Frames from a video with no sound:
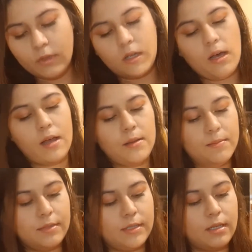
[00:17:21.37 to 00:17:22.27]

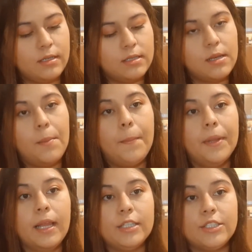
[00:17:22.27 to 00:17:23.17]
comes some
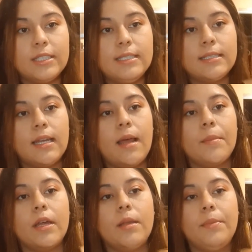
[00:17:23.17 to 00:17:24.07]
blushes, and I'm
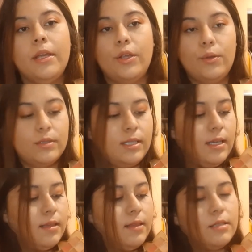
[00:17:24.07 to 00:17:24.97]
gonna be
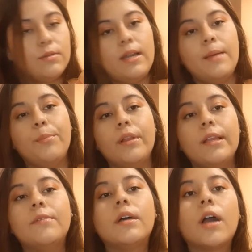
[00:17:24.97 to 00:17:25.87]
using this one. I
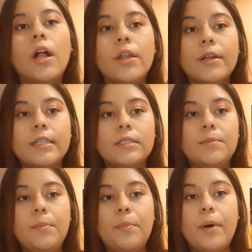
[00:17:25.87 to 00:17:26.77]
believe the color is
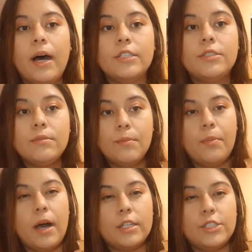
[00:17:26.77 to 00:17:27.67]

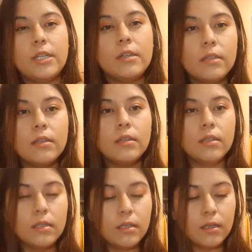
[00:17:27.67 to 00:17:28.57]
Baja,
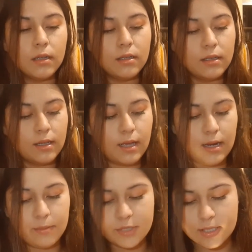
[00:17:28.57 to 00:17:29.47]

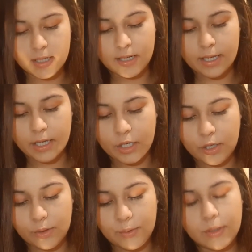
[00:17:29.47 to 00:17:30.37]
and I'm just gonna
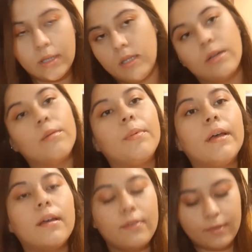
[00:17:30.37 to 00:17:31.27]
include a little
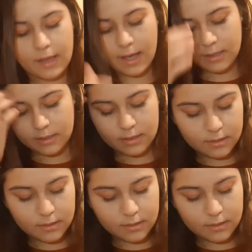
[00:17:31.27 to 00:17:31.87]
bit of that